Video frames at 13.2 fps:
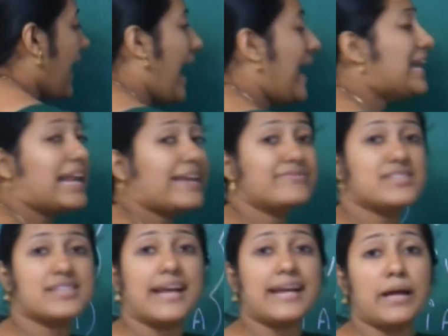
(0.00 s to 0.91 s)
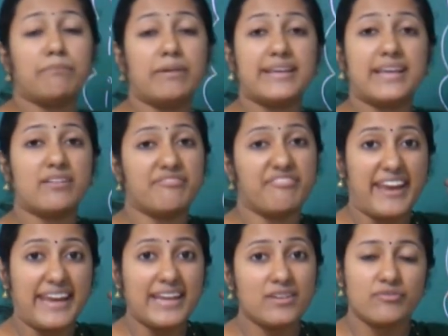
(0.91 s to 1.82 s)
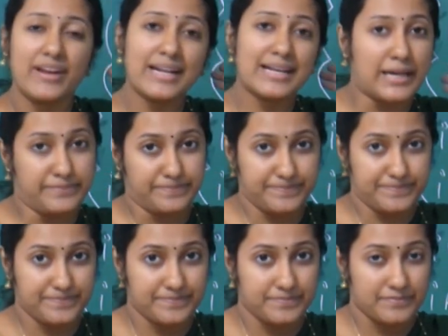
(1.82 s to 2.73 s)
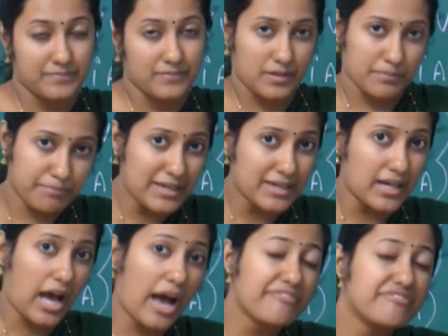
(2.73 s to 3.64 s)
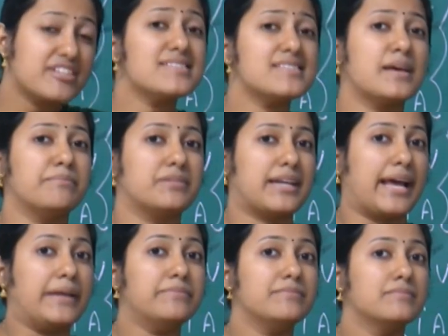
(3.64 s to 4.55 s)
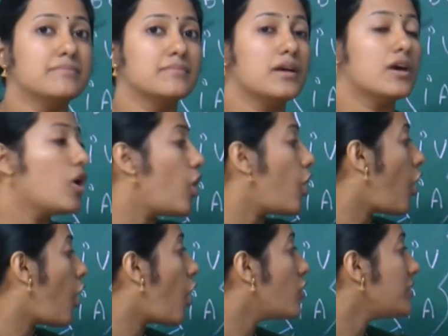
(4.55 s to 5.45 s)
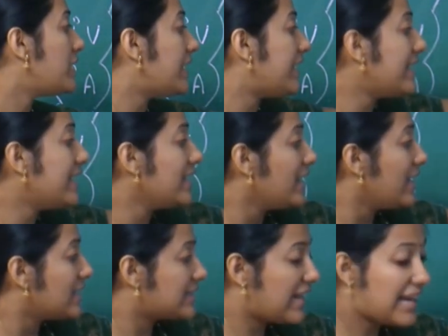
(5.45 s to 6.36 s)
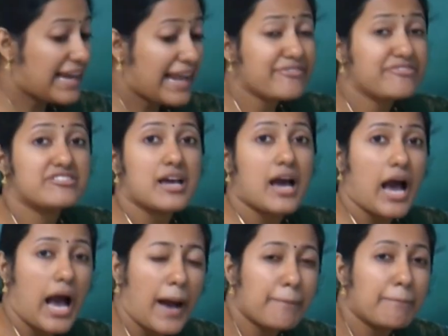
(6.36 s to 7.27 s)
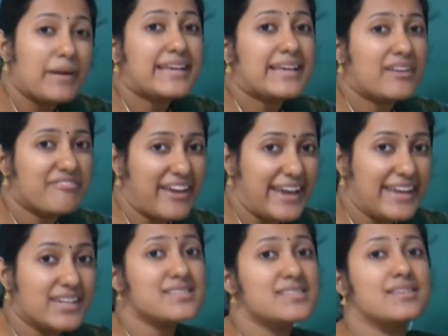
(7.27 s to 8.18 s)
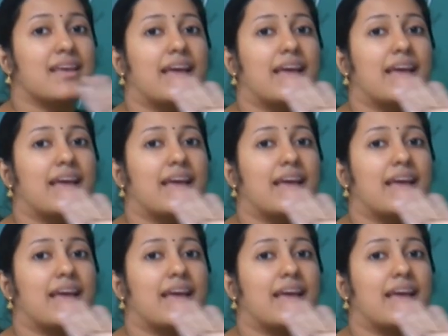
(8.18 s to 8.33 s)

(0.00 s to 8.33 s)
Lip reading: and left side umbilical vein will come, but after some time only the left umbilical vein is